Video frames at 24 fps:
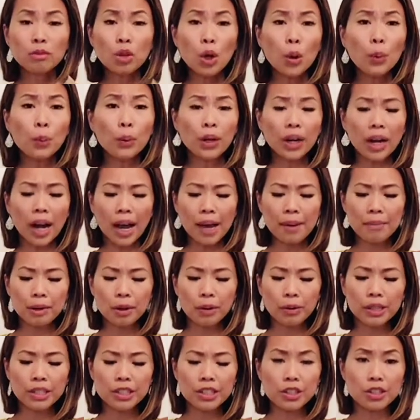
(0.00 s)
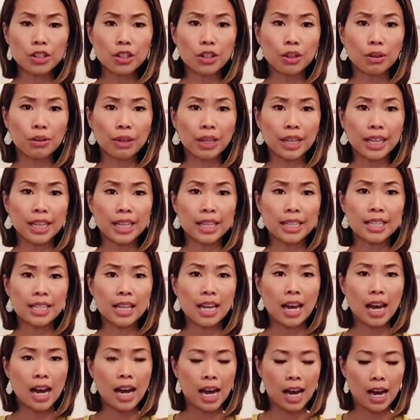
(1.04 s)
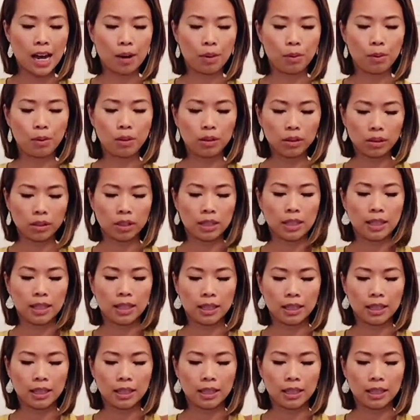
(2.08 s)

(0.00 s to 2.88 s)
What I'm going to do is I will